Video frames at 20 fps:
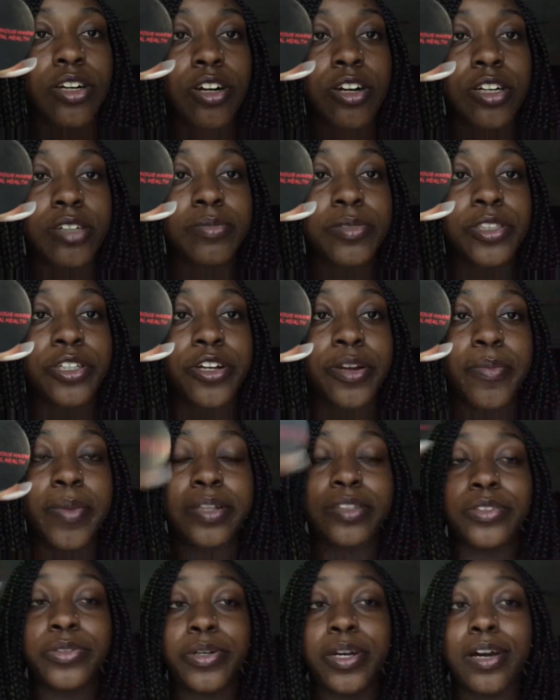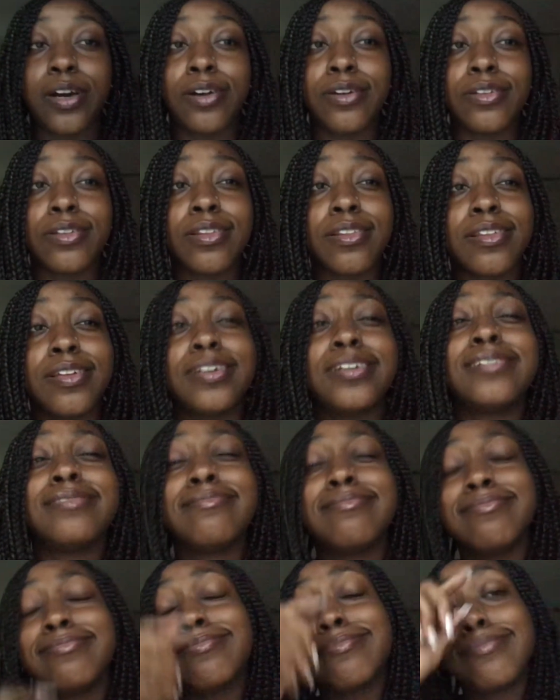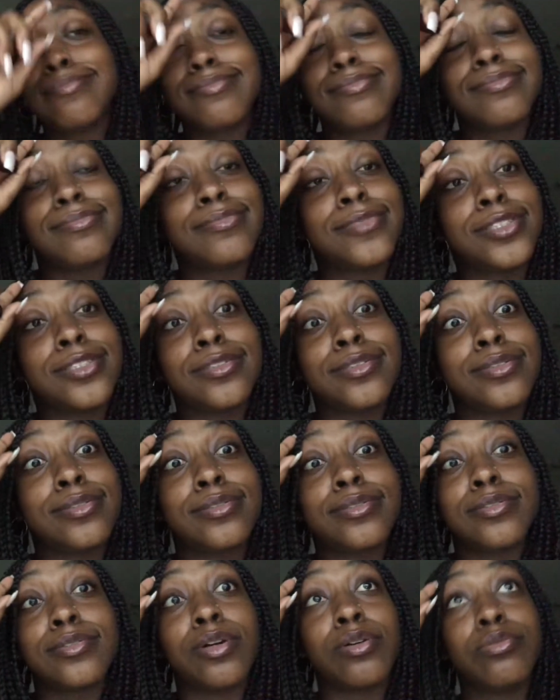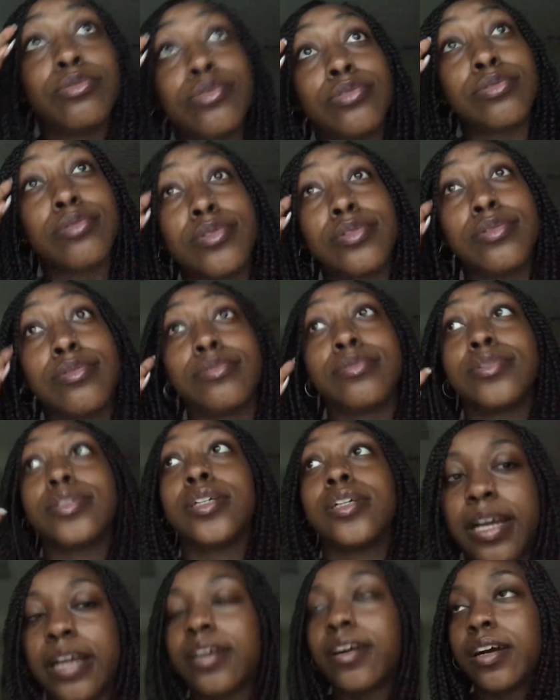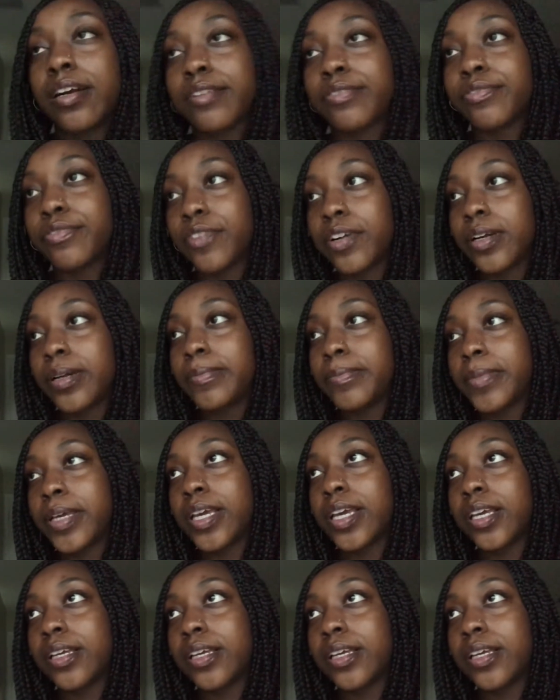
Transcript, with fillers: harm to your mental health, which is so true. I got it from.